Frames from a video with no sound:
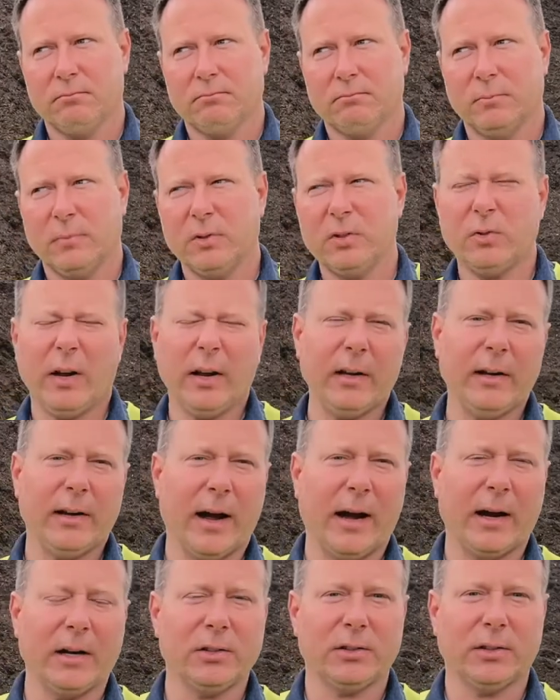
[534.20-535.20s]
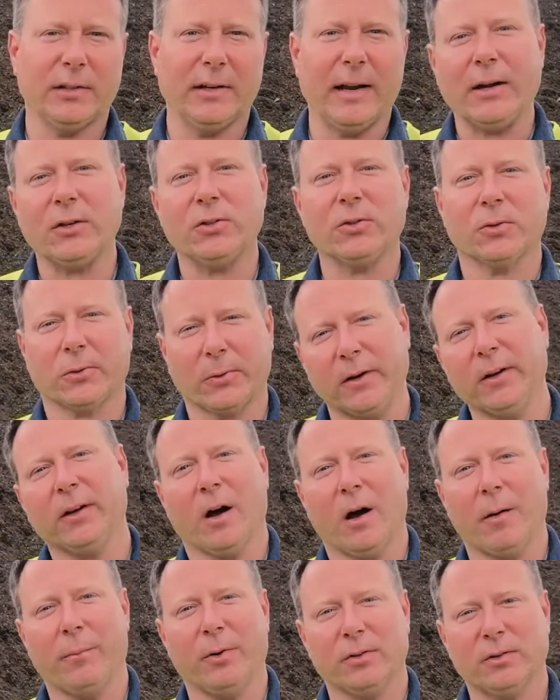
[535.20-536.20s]
It's really actually natural green
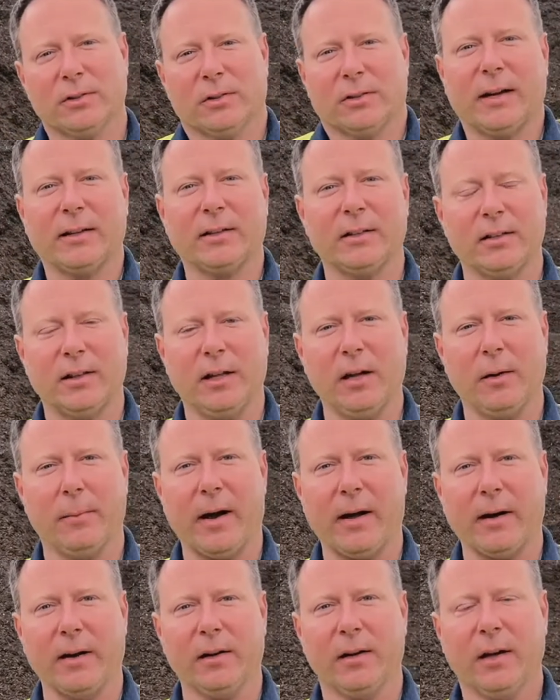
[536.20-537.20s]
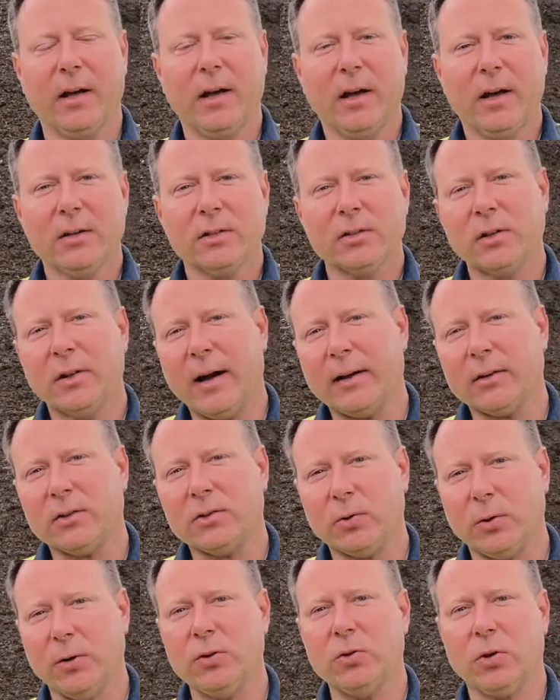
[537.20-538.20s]
compost, as I like to think about it. So that
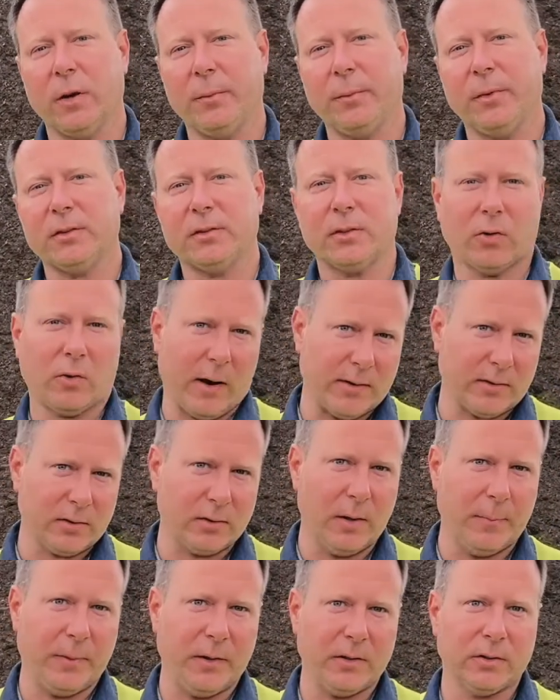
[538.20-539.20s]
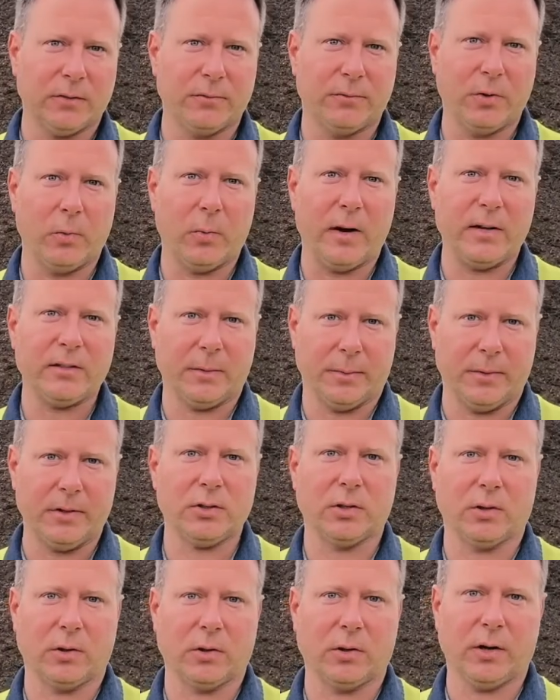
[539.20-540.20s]
tree trimmings, the grass clippings, and food waste I
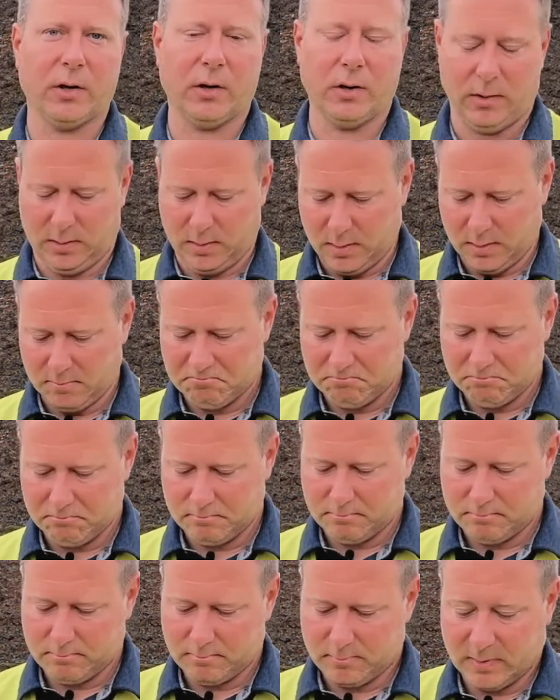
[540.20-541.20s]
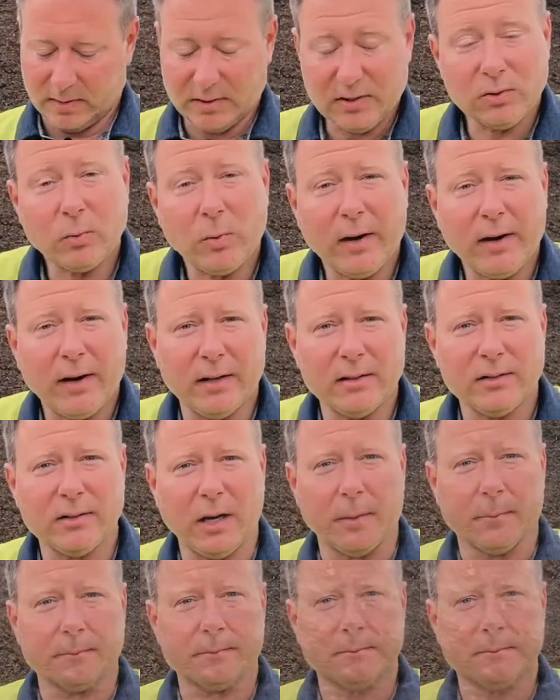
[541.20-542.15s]
mentioned earlier, this is what it ends up.